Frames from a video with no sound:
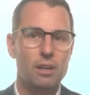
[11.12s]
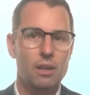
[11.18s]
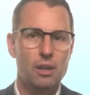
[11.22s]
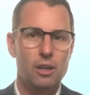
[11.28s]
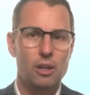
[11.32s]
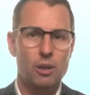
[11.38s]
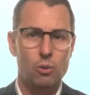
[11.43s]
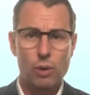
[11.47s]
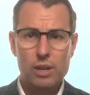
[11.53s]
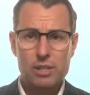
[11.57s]

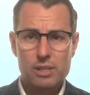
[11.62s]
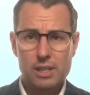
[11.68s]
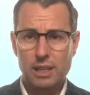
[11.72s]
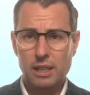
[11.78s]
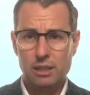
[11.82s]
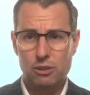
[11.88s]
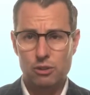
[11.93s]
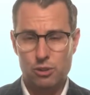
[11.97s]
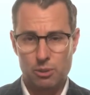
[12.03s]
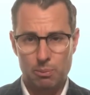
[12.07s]
We're seeking
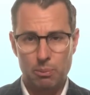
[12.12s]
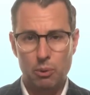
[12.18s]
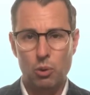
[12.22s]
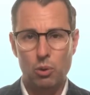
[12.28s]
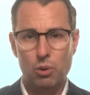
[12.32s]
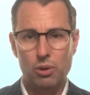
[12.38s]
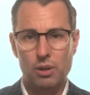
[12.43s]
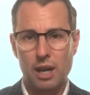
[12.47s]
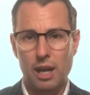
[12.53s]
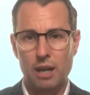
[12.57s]
to
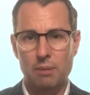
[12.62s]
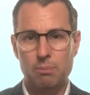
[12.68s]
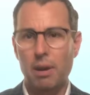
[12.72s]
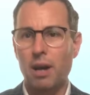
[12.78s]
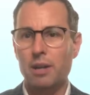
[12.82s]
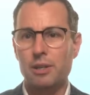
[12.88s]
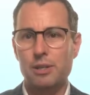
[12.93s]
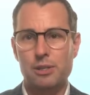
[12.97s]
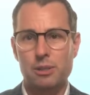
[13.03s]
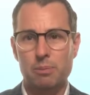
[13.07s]
support and
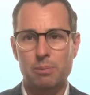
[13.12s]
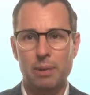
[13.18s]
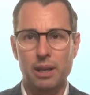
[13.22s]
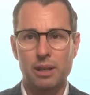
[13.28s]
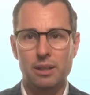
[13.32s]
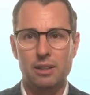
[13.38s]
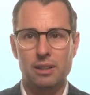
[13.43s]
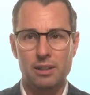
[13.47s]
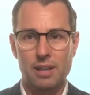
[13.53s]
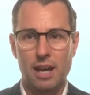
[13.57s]
participate
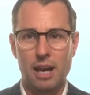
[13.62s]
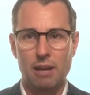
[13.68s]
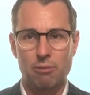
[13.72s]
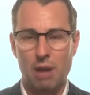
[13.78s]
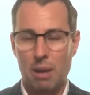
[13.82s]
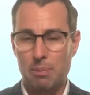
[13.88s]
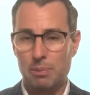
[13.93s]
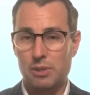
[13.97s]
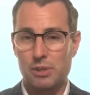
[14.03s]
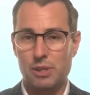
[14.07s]
in that
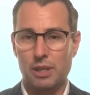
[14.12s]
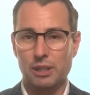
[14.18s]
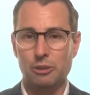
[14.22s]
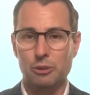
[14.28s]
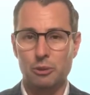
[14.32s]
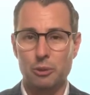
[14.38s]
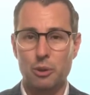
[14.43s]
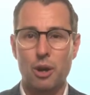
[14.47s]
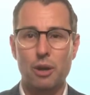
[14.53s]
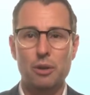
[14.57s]
rapid sector
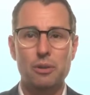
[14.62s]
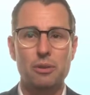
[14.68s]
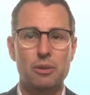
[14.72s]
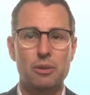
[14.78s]
growth.